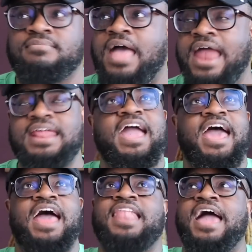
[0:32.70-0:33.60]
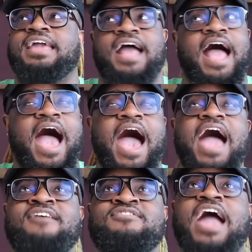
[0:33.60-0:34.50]
I
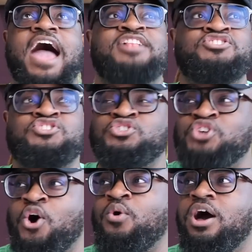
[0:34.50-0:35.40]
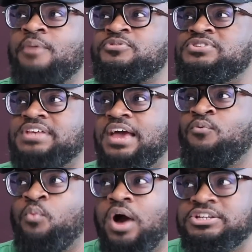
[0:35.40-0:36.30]
have got so
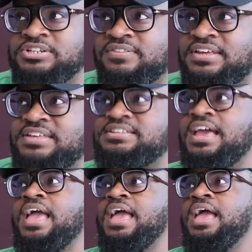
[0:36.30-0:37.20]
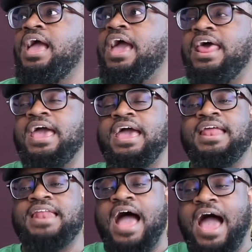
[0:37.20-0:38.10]
upset watching this,
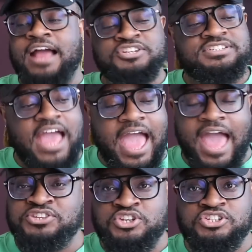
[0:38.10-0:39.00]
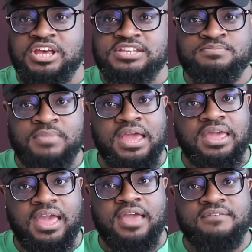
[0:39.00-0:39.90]
and I just had to just
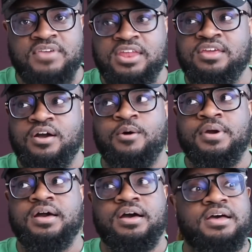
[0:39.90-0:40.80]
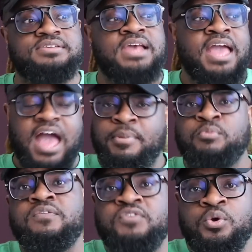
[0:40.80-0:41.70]
make a video because I've been
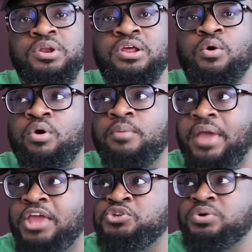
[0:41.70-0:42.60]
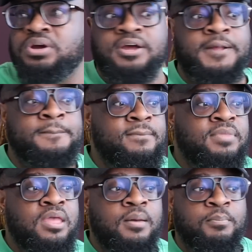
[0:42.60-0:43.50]
reviewing it on Patreon.
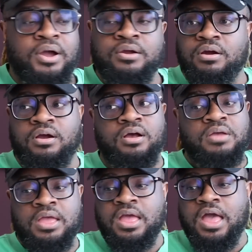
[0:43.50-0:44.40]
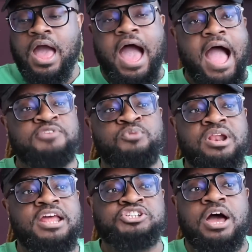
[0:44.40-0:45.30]
But girl, I just want
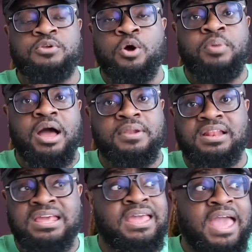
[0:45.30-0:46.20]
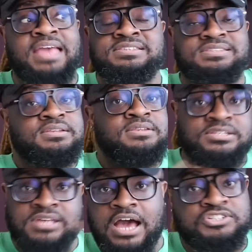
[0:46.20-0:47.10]
to let y'all know publicly, in case
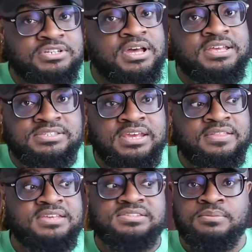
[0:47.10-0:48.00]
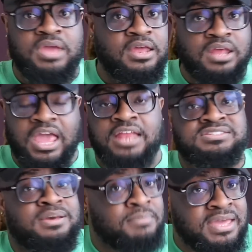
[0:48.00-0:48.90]
Latasha does see this and
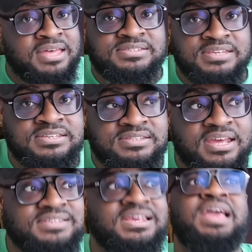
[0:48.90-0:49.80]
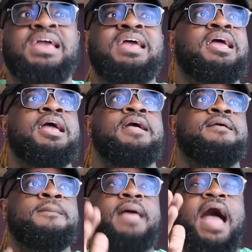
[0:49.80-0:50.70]
Tamika sees this,
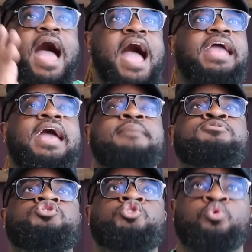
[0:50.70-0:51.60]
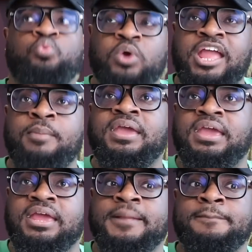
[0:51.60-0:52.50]
I am
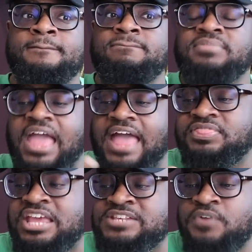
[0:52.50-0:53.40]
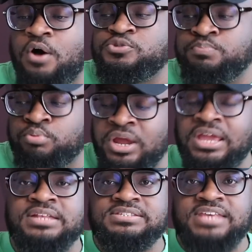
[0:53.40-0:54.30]
screaming at these folks
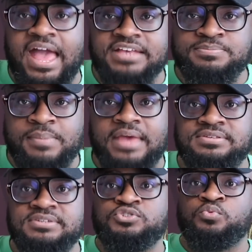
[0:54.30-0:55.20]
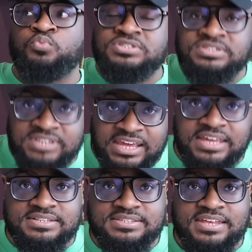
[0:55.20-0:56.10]
bringing text message
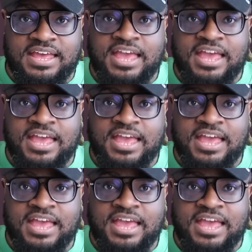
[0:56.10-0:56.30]
receipts,